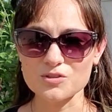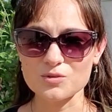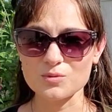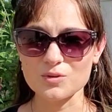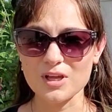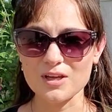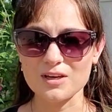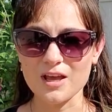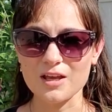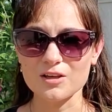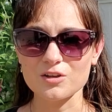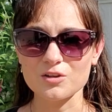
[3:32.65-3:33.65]
to lay an
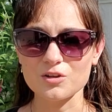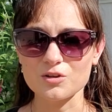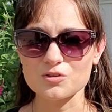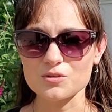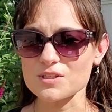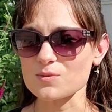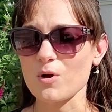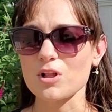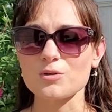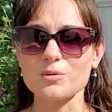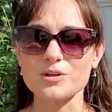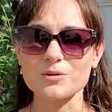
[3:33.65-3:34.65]
egg or your tree
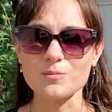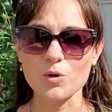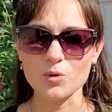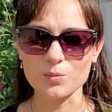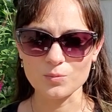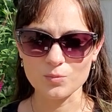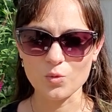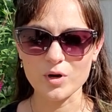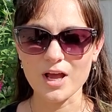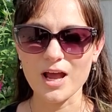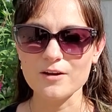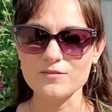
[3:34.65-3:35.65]
swallow or what
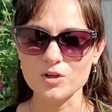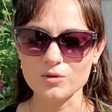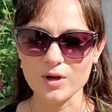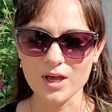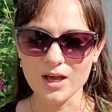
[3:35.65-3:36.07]
have you.